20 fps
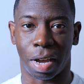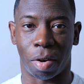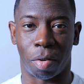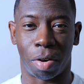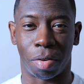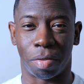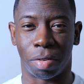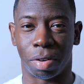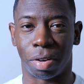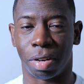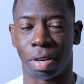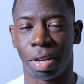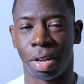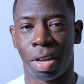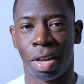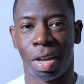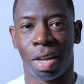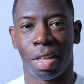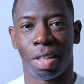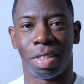However,
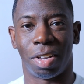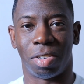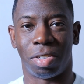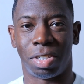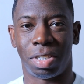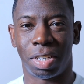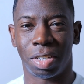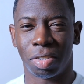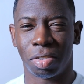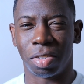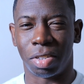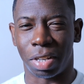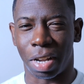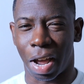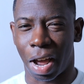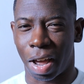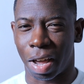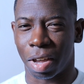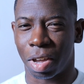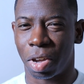they're still
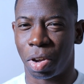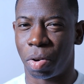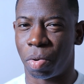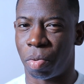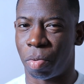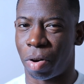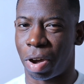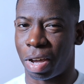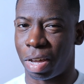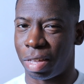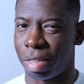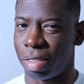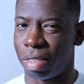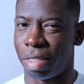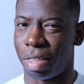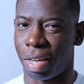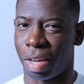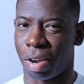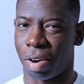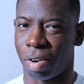not
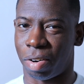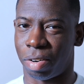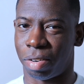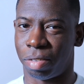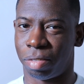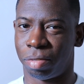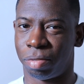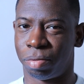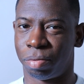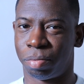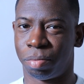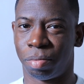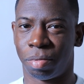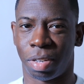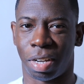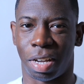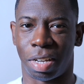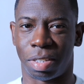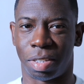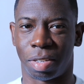quite there.
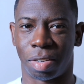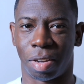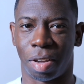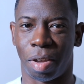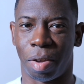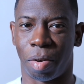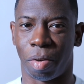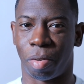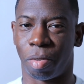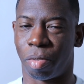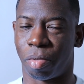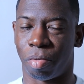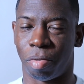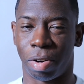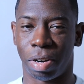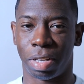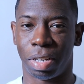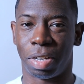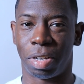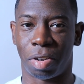It's
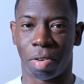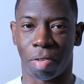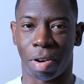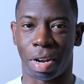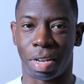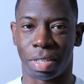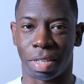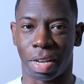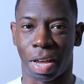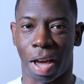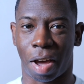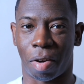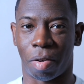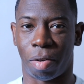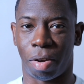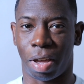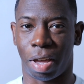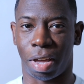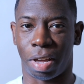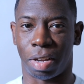really crazy
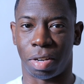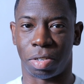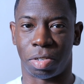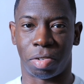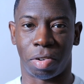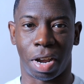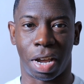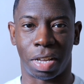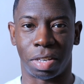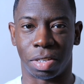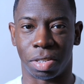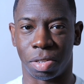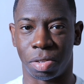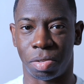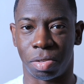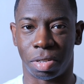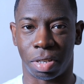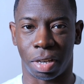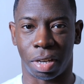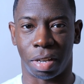how a
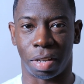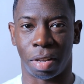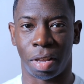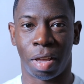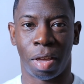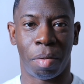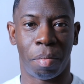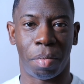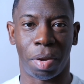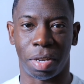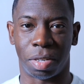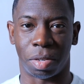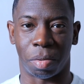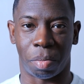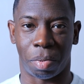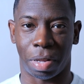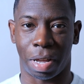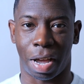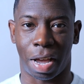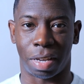translucent piece
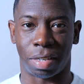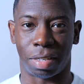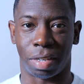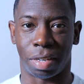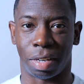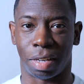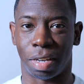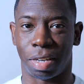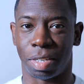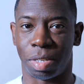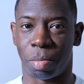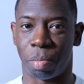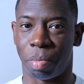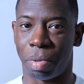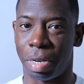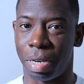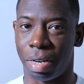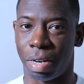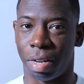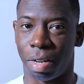of plastic is
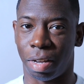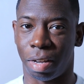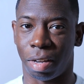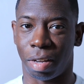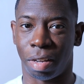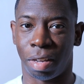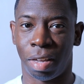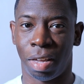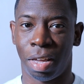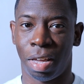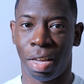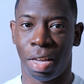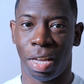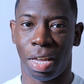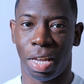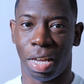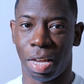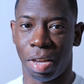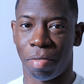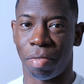beating
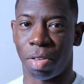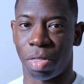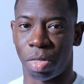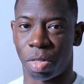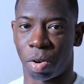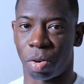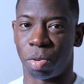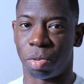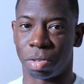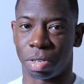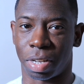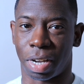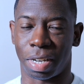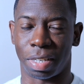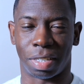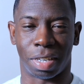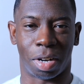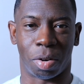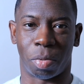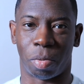even those
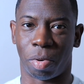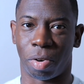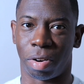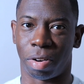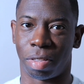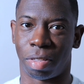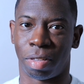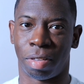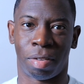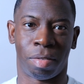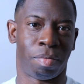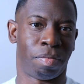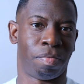lights that are worth,